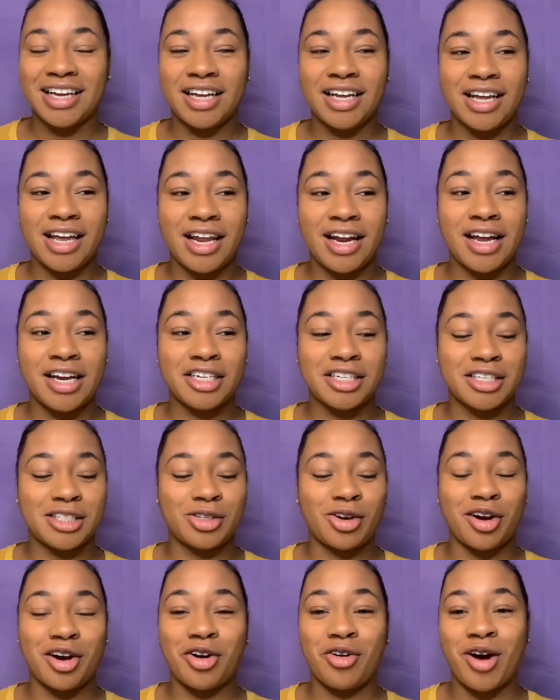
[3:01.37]
and I just
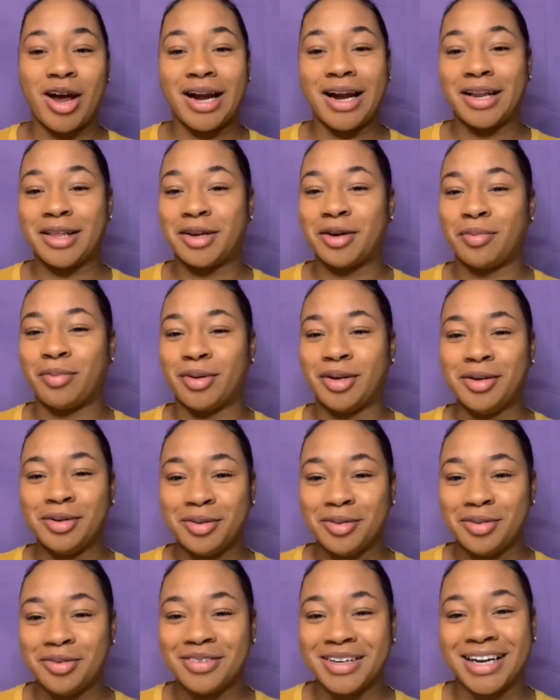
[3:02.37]
started crying out of the
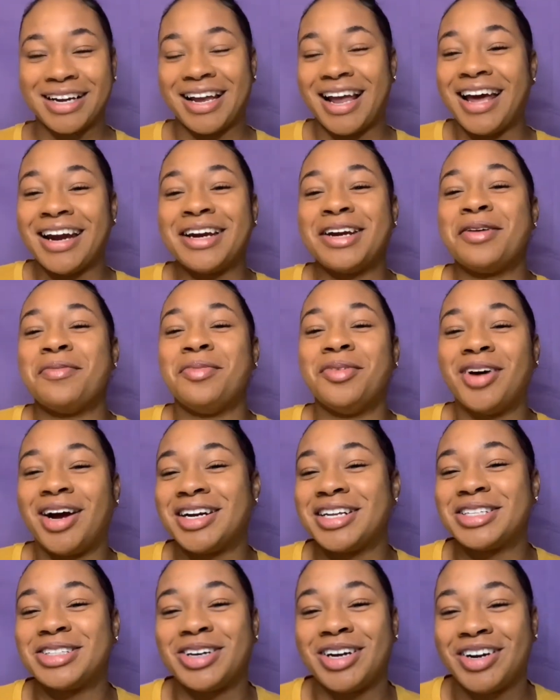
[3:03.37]
blue. Out of the blue, I
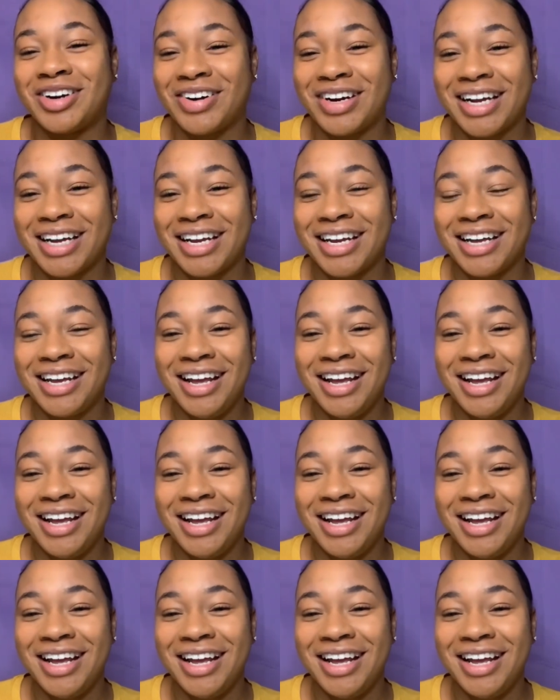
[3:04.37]
just started crying.